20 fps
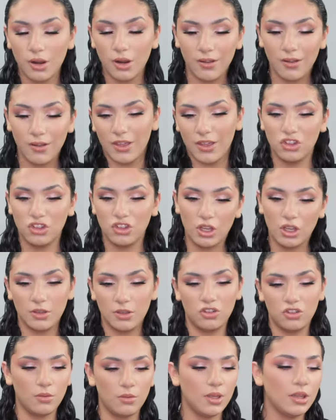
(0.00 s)
of the
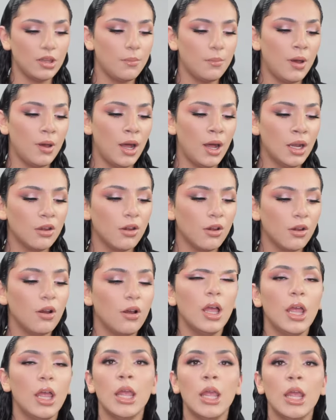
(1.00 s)
shimmy on the bottom, girl?